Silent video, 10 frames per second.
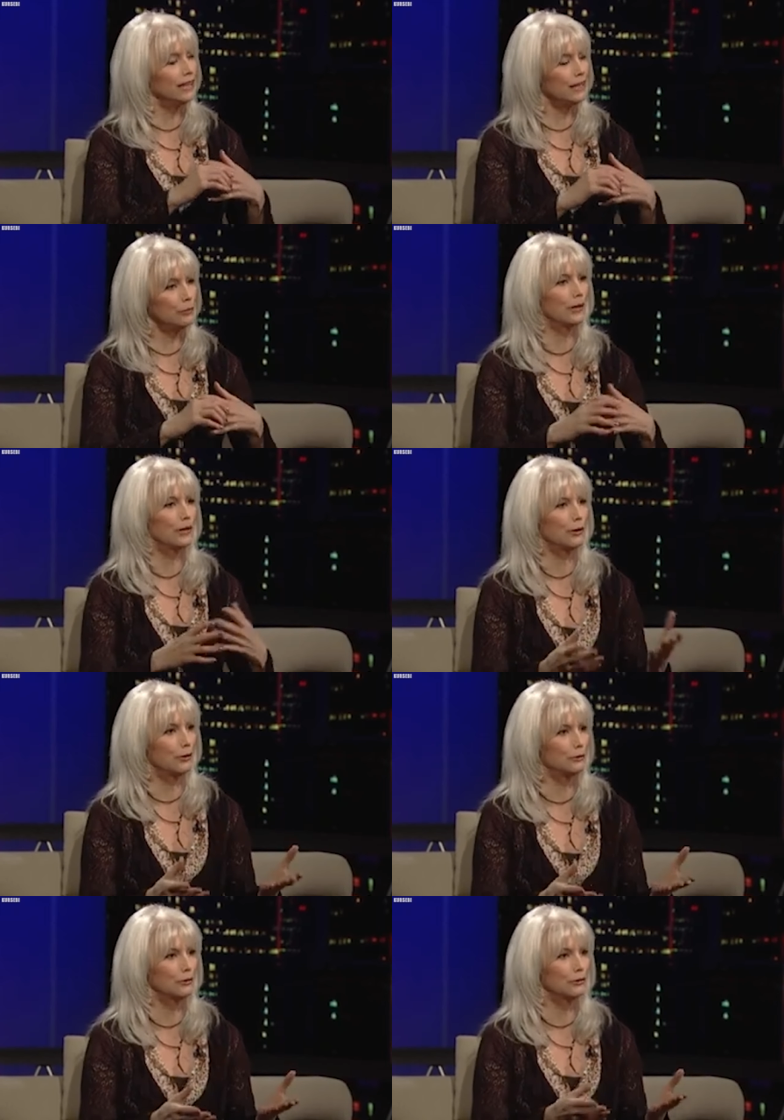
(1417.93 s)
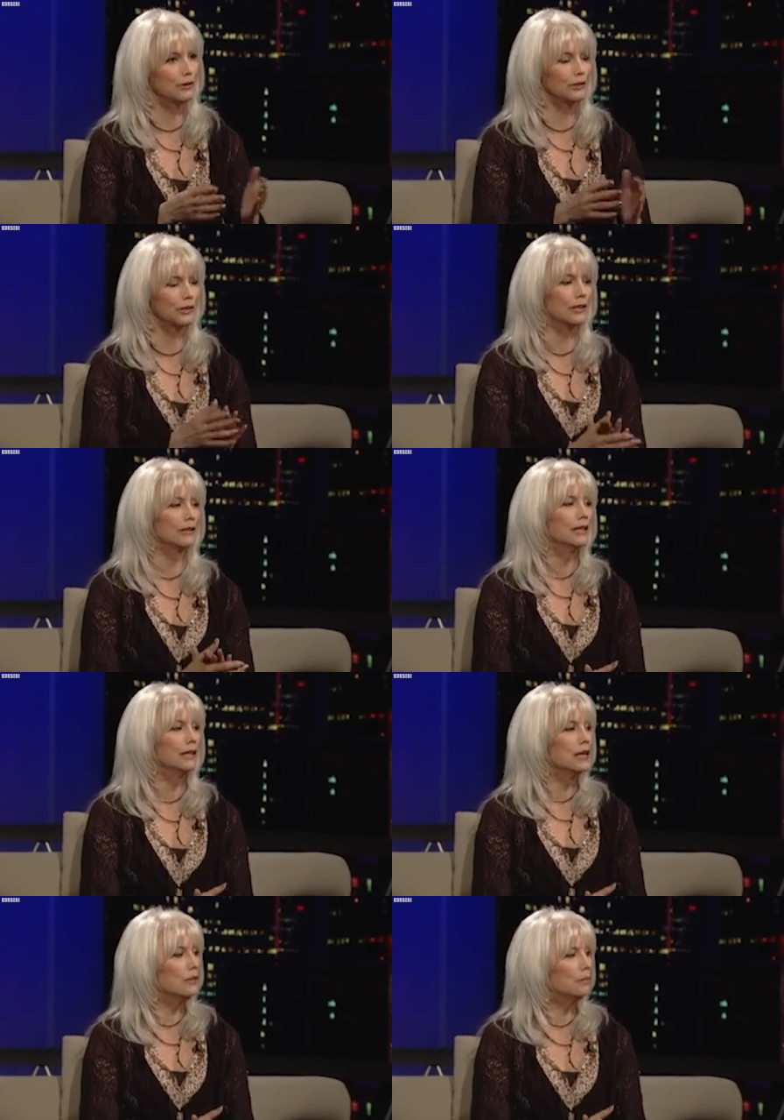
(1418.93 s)
Any parent hopes for their child,
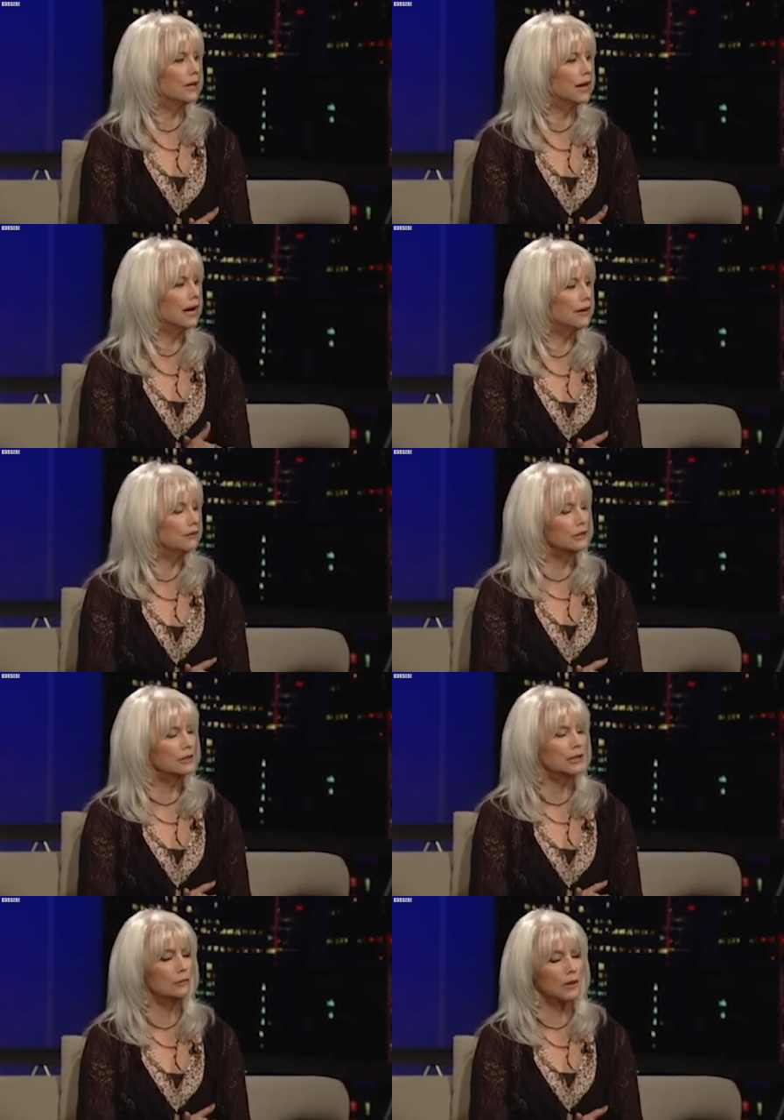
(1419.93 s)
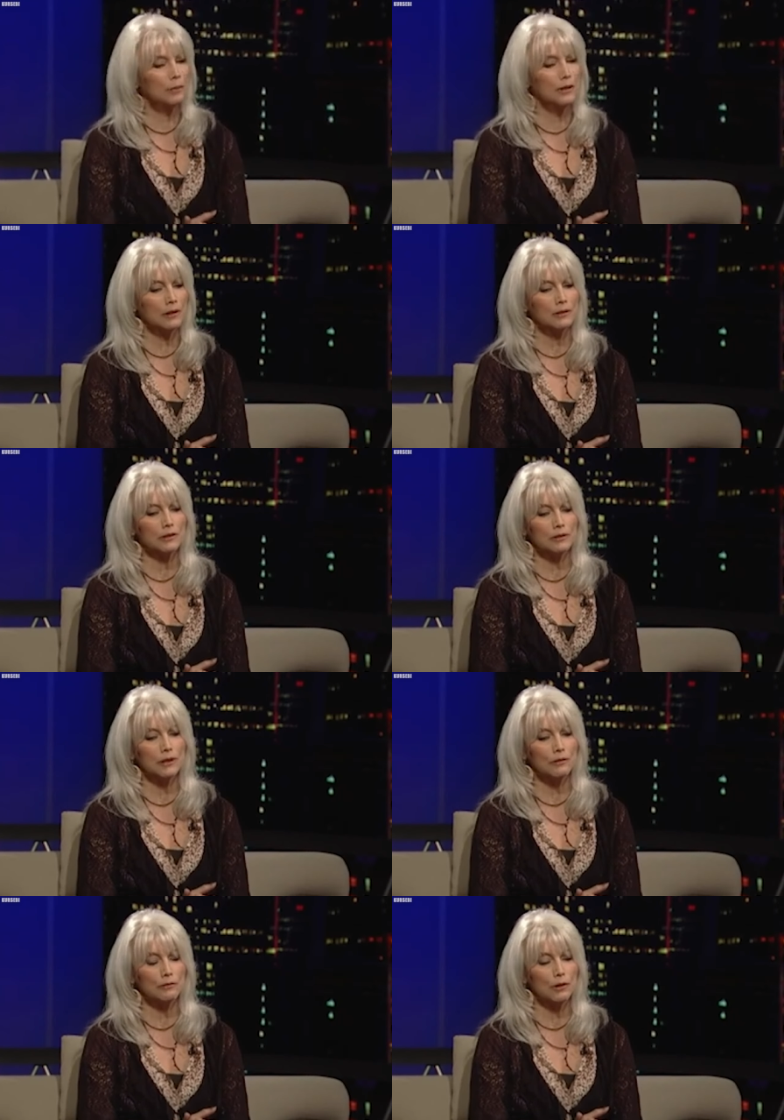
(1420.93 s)
but I have to say that my parents,
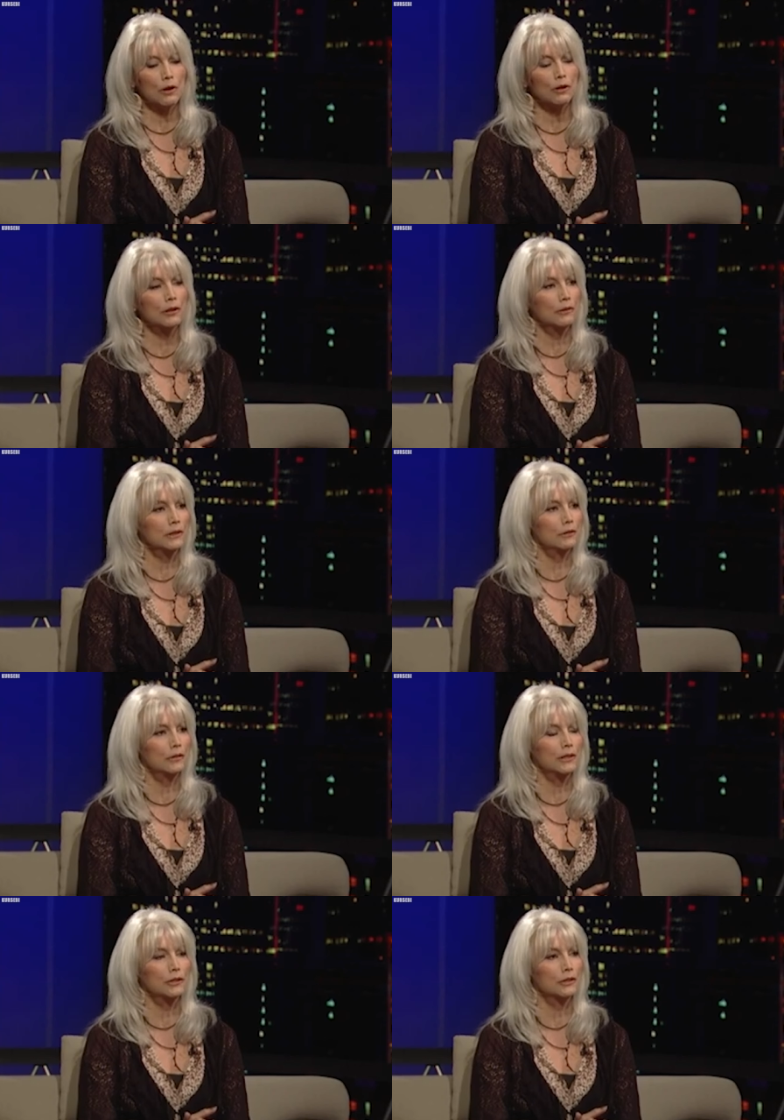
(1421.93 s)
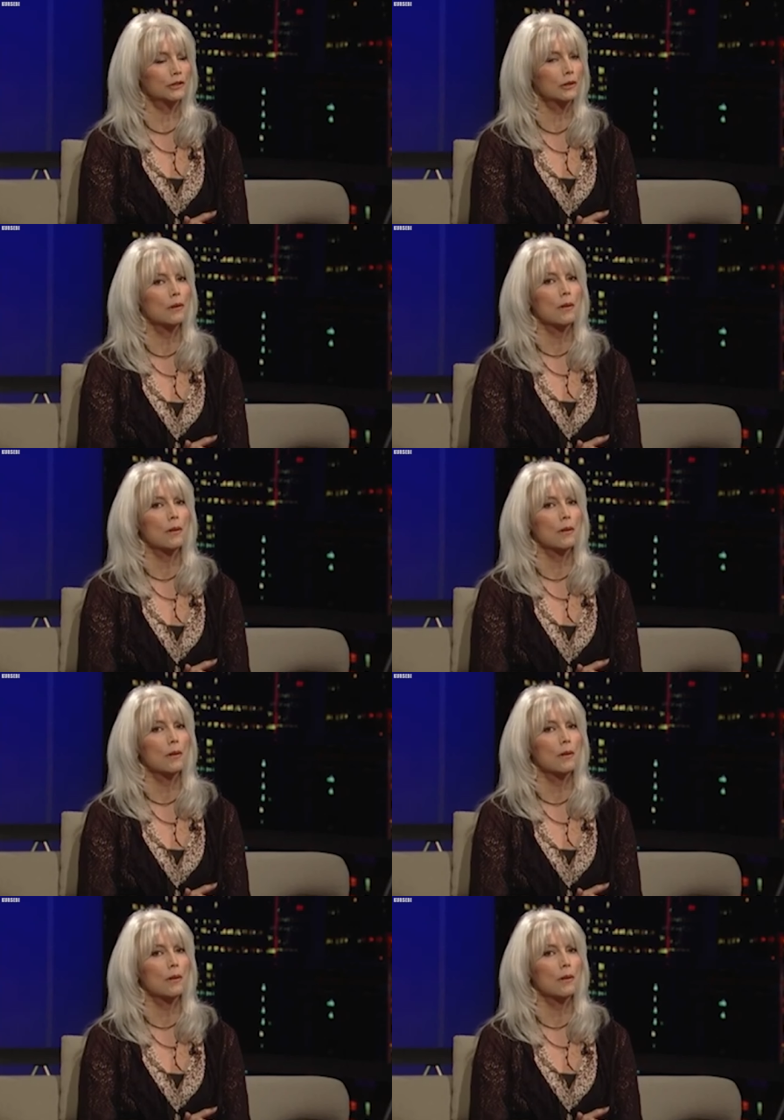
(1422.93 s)
for all their reservations.